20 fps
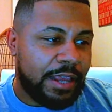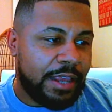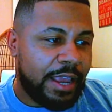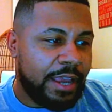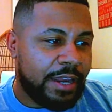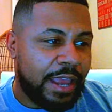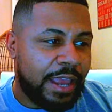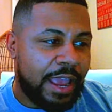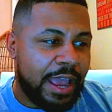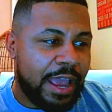
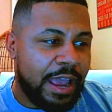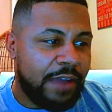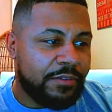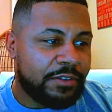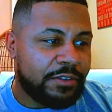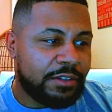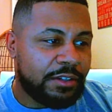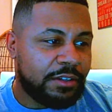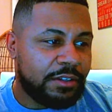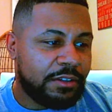They
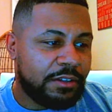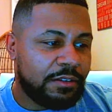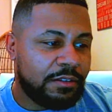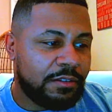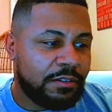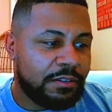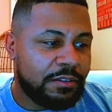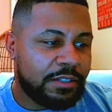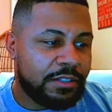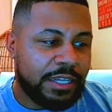averaging
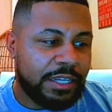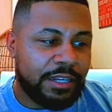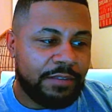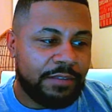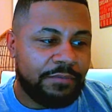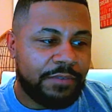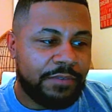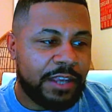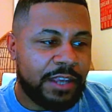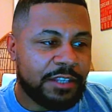10
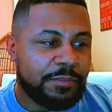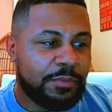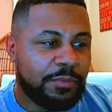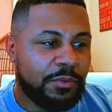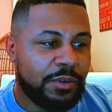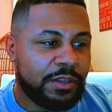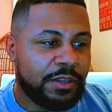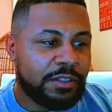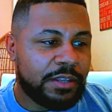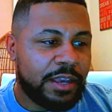fantasy
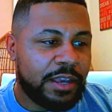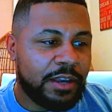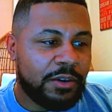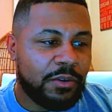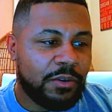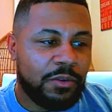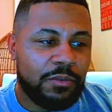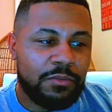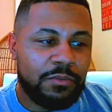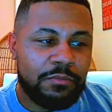points at
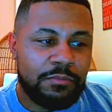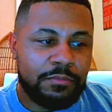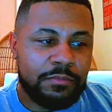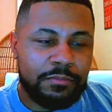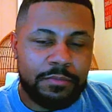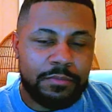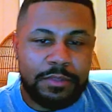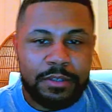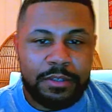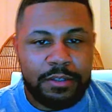home.
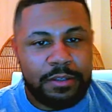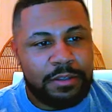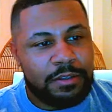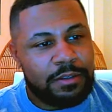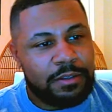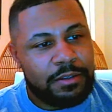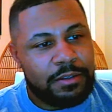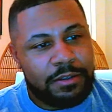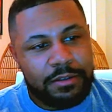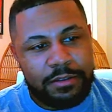
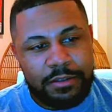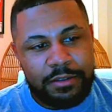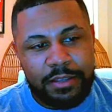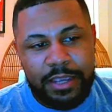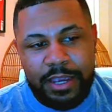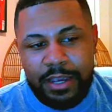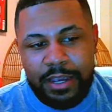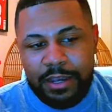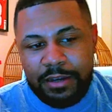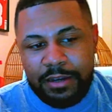
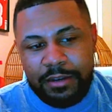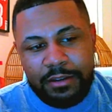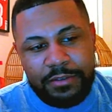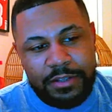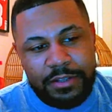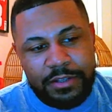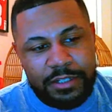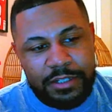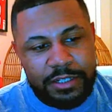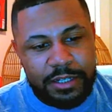Yeah, I love the
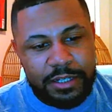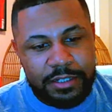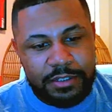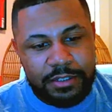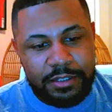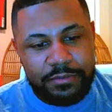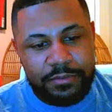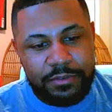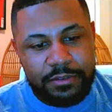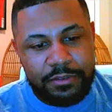Jets
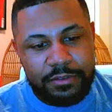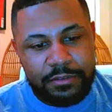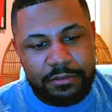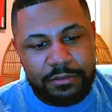defense.